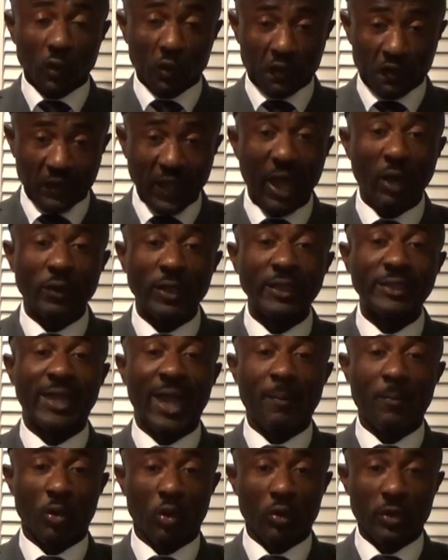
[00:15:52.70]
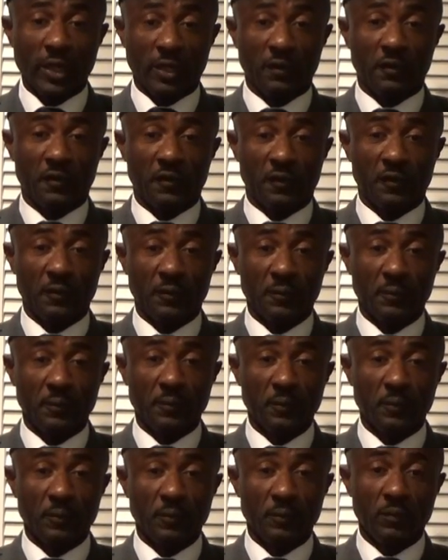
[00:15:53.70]
So, Southern Cameroonians,
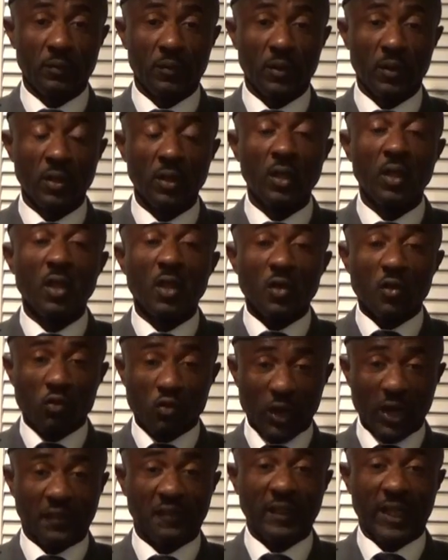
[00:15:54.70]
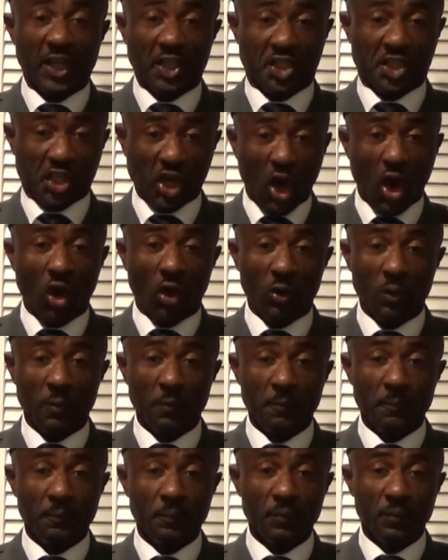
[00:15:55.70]
rest assured